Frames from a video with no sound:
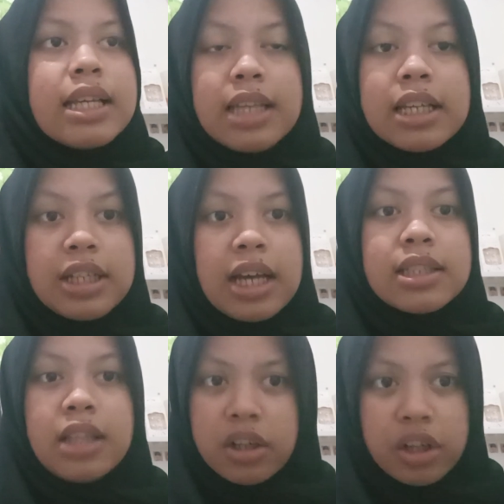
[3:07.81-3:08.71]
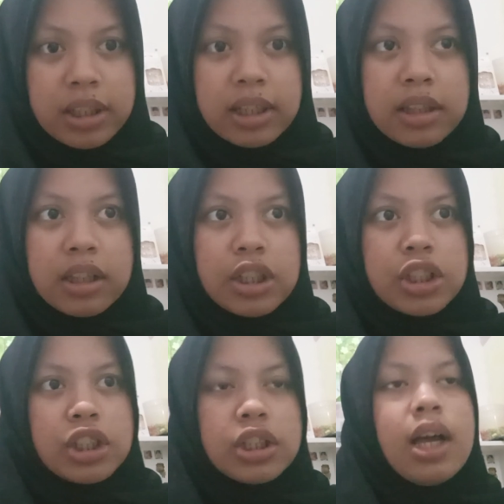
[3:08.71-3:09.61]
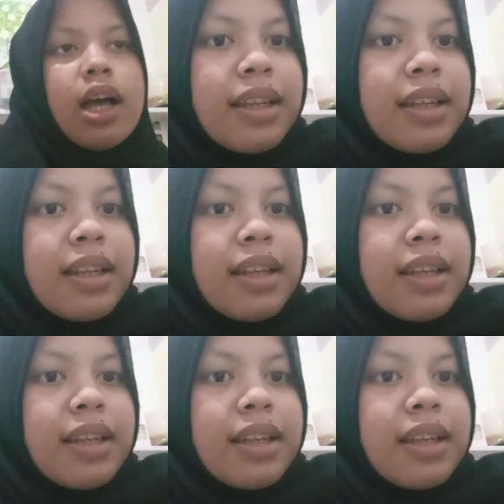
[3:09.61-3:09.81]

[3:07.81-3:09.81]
such as standard English.